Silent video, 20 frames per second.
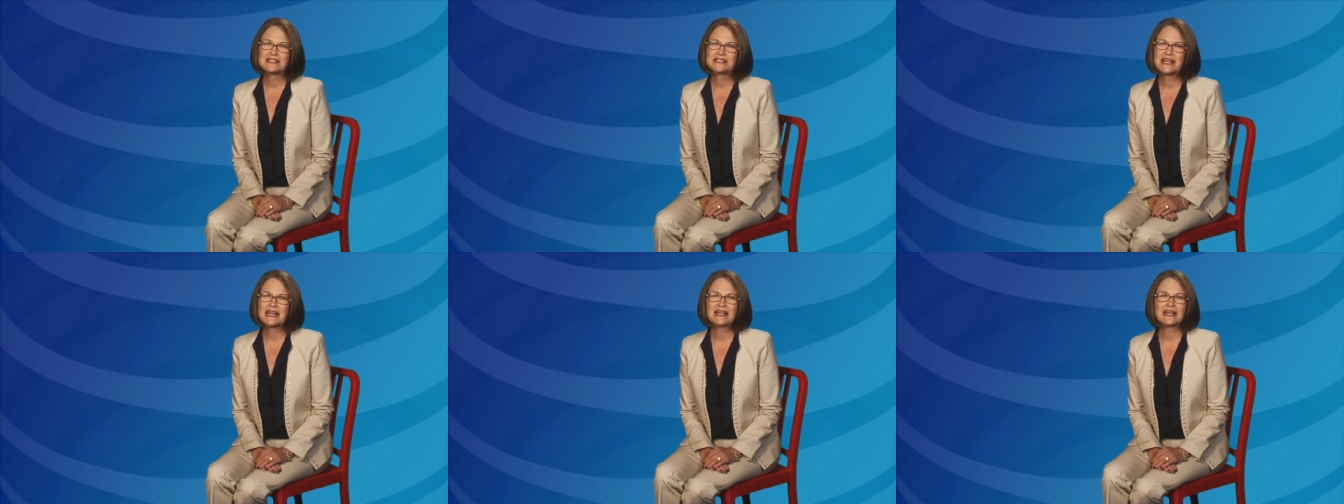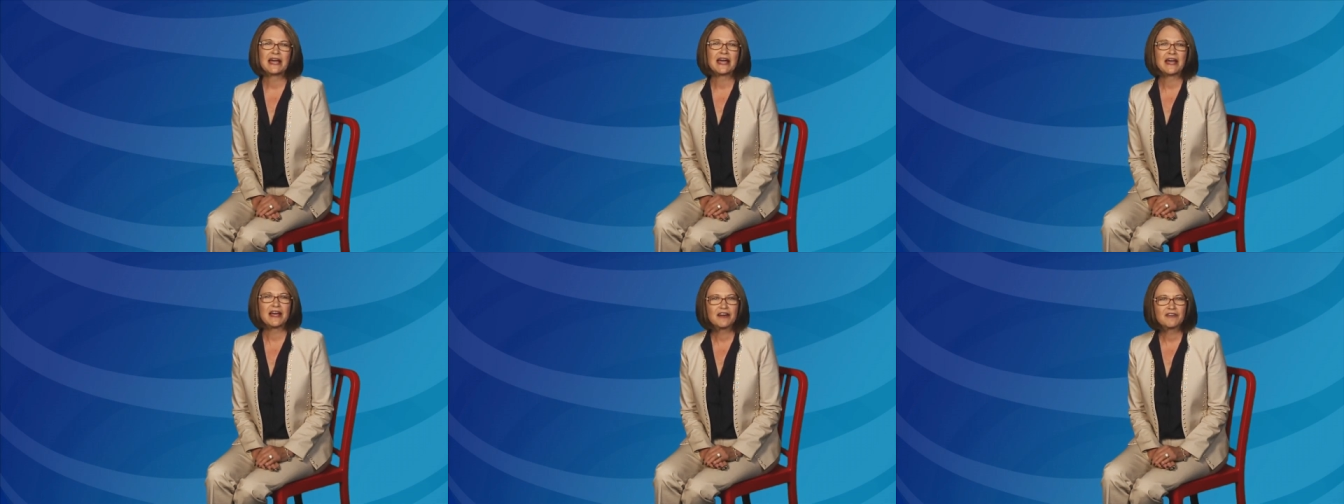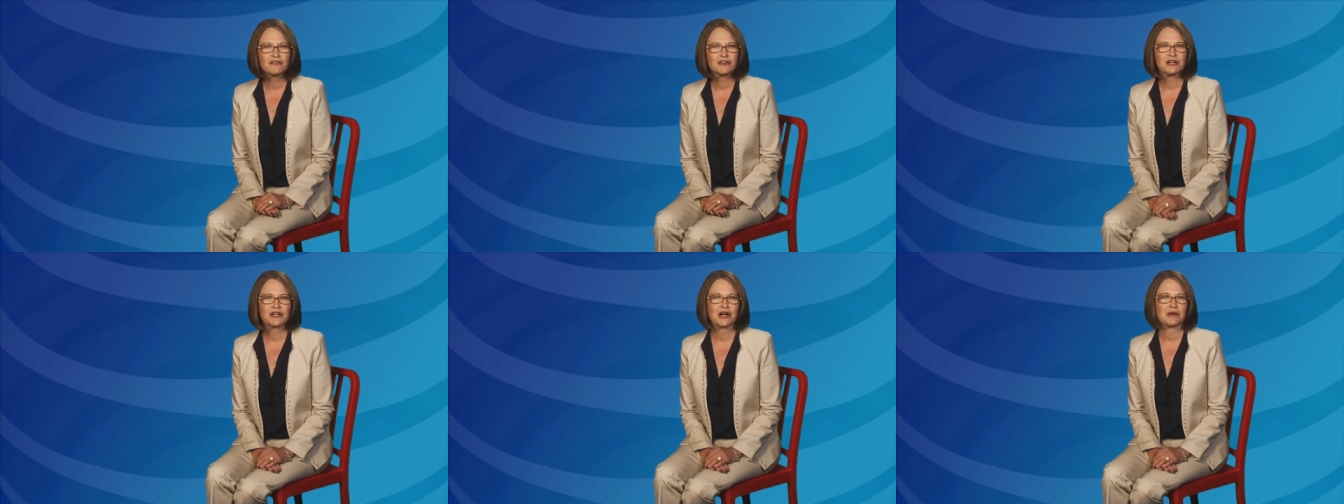Take
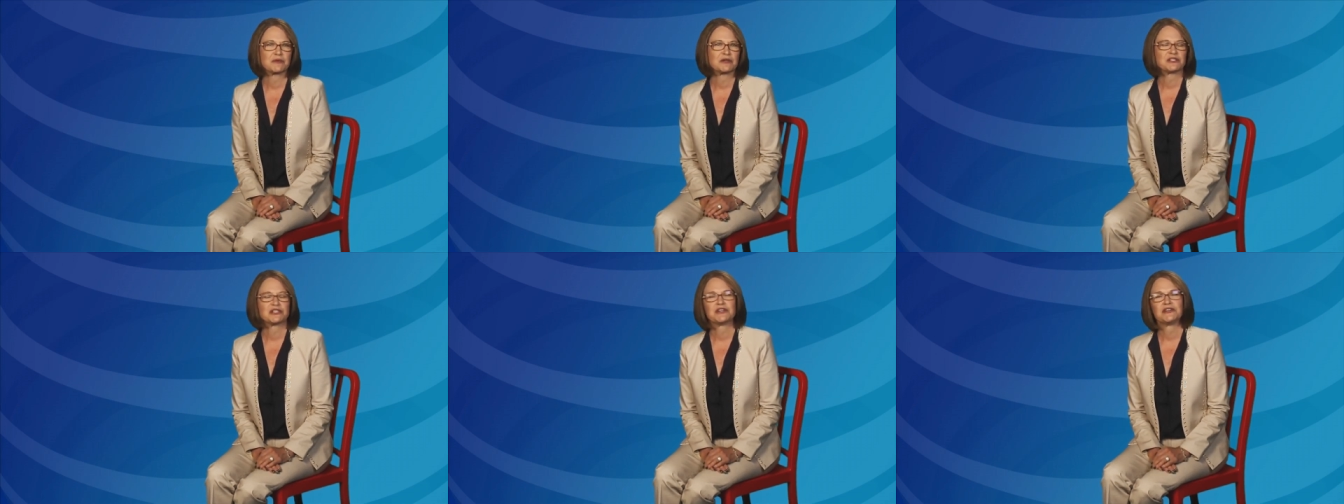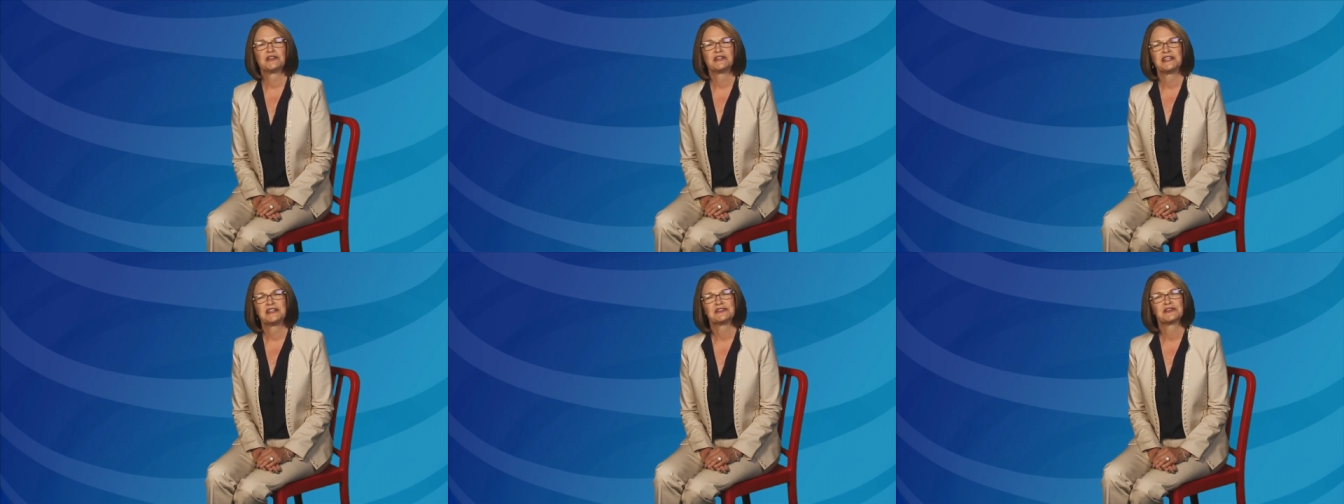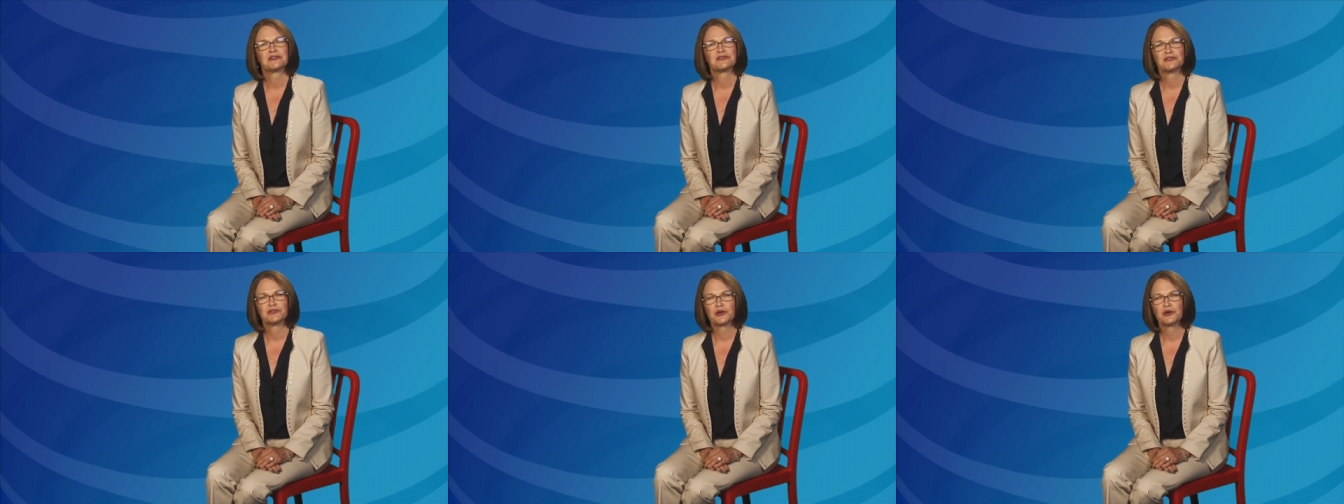every opportunity
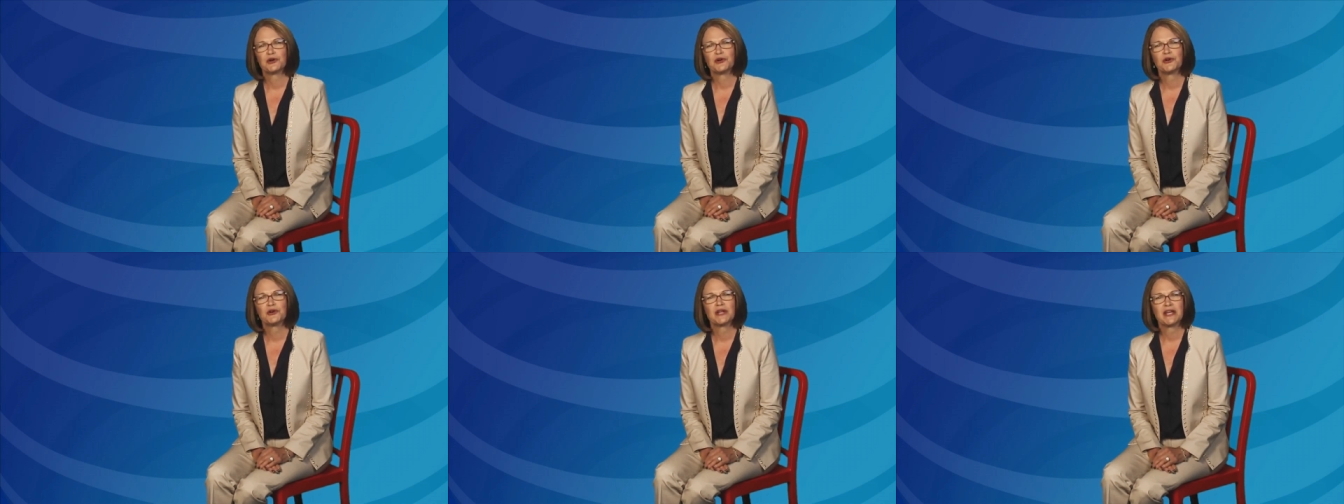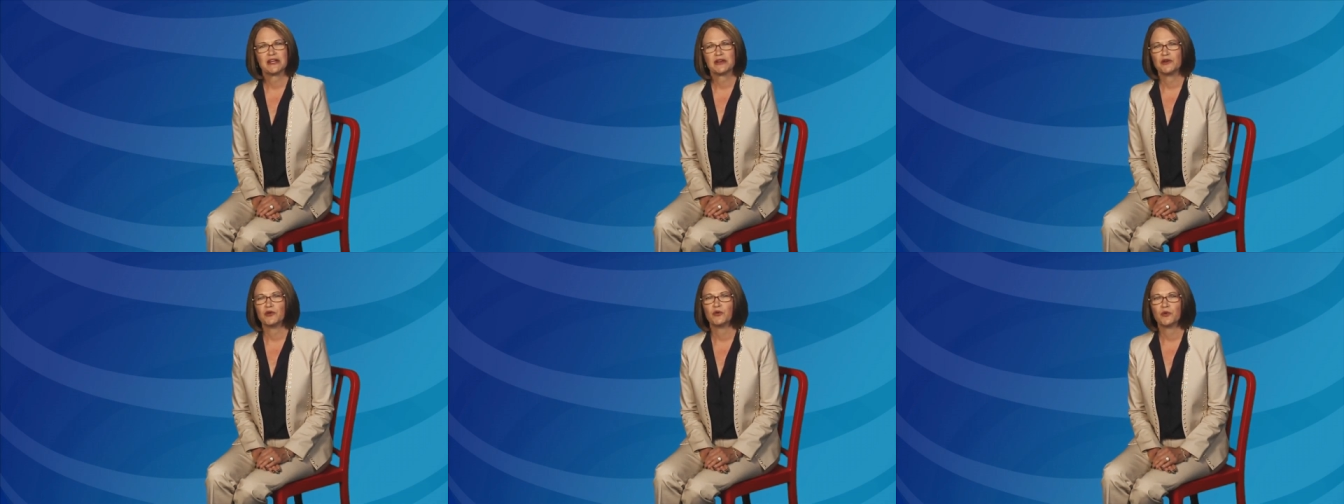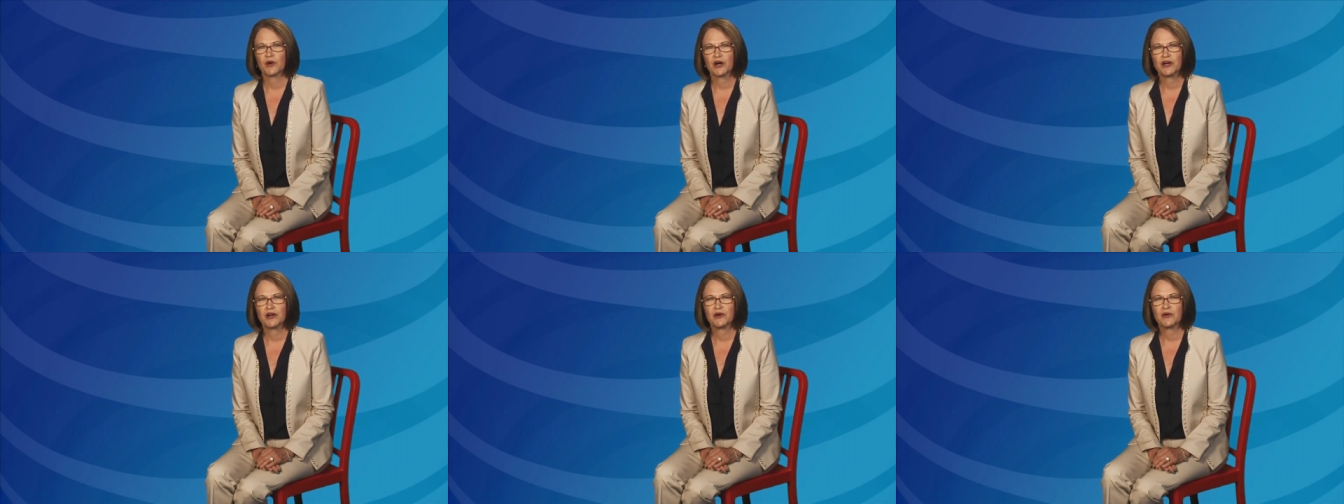to learn and
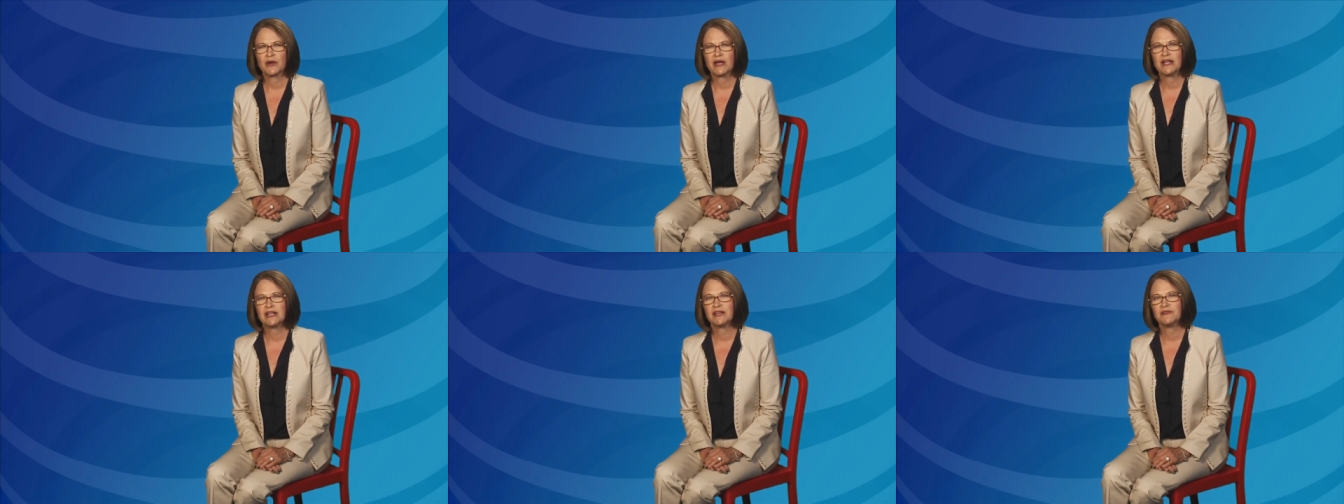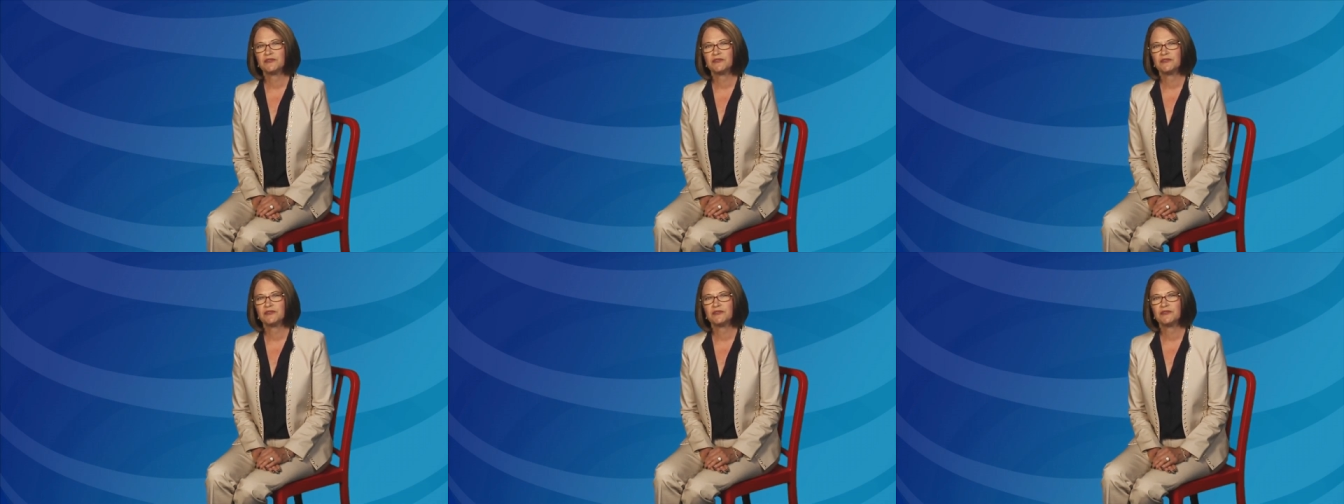grow. And